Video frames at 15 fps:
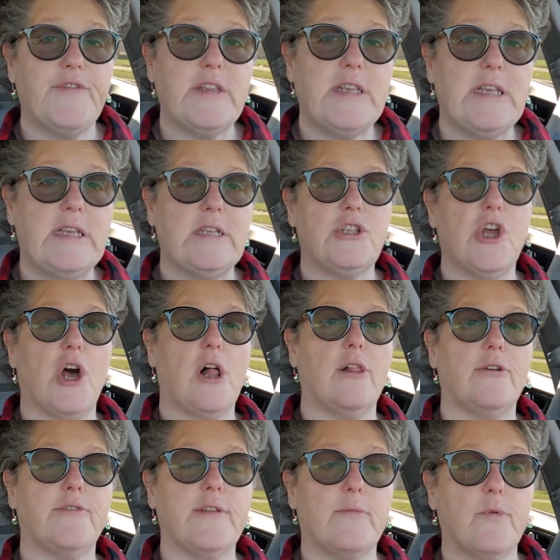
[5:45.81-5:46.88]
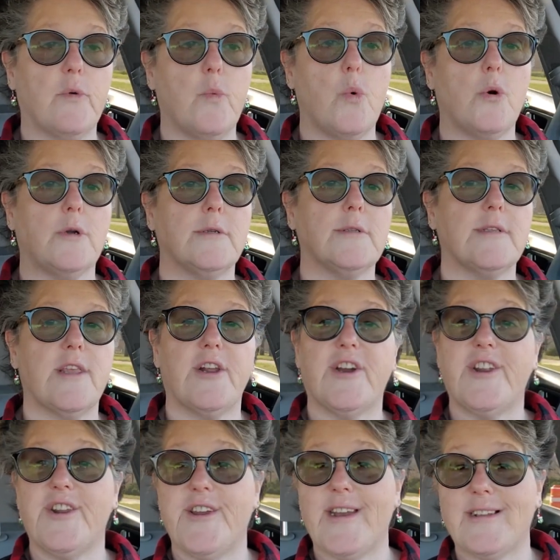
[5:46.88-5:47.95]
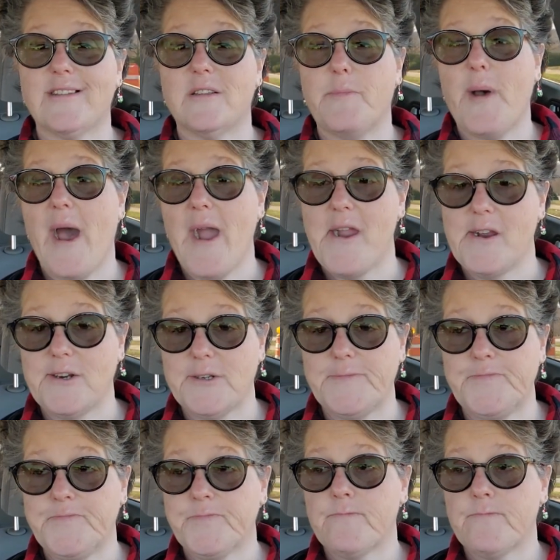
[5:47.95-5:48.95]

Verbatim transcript: $15 in rewards that are gonna expire.